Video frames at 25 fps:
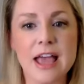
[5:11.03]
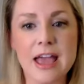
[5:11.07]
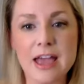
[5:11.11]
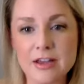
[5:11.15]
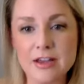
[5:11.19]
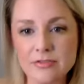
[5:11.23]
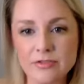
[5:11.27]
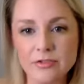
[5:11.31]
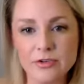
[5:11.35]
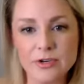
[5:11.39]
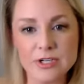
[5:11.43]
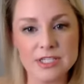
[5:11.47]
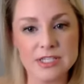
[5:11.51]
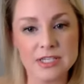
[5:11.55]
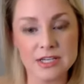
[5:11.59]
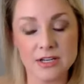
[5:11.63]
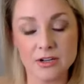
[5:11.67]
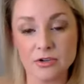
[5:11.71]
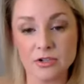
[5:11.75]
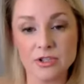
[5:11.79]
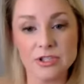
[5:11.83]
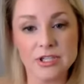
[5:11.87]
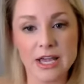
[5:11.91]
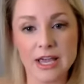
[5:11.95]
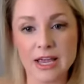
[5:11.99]
every
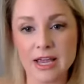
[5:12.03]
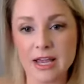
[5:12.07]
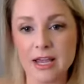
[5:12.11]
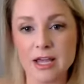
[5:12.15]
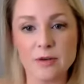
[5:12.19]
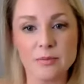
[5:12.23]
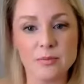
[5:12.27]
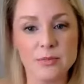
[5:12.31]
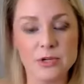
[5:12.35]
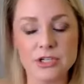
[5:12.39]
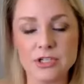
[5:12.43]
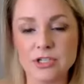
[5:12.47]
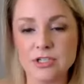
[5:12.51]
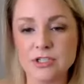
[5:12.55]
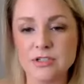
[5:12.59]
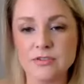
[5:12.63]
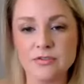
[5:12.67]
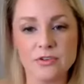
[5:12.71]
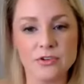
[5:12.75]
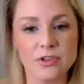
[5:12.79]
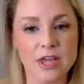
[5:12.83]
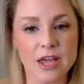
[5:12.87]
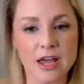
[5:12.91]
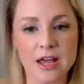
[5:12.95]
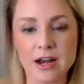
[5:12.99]
single day, admissions
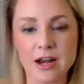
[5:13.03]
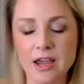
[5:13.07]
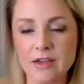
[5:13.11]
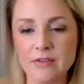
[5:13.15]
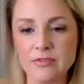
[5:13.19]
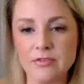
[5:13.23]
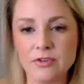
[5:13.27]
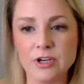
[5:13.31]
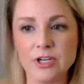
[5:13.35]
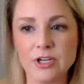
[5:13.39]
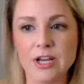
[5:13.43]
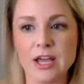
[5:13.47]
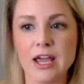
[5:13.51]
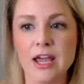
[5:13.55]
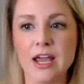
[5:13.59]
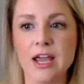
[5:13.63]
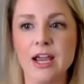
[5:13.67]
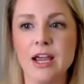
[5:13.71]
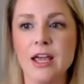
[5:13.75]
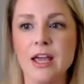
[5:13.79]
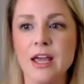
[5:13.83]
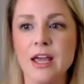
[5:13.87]
for that every day.